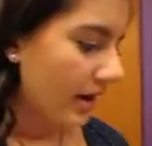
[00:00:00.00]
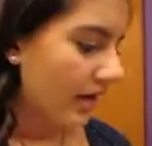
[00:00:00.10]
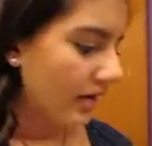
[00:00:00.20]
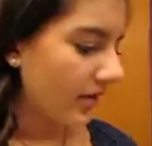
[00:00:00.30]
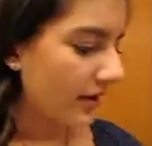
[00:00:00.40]

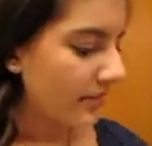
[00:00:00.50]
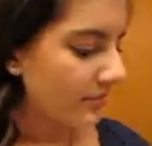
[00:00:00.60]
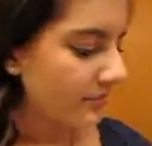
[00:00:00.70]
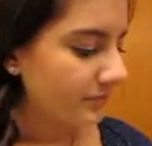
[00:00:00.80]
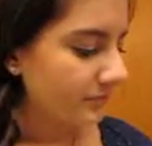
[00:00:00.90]
And
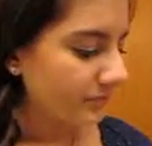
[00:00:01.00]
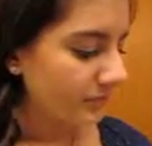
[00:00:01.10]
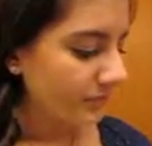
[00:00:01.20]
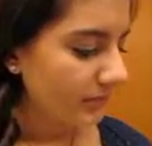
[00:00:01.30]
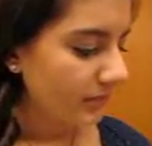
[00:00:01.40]
then
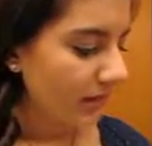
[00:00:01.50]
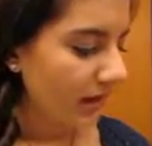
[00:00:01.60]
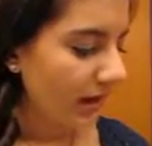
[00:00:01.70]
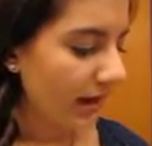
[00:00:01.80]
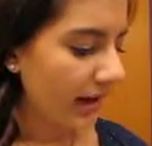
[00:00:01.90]

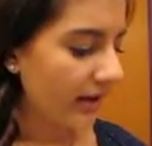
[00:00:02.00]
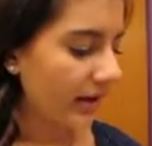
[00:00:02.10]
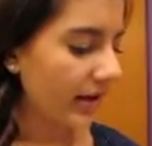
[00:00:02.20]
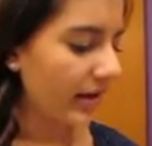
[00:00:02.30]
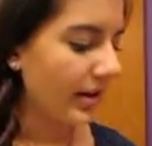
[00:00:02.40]
I
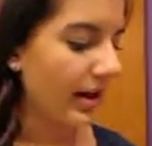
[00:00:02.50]
like,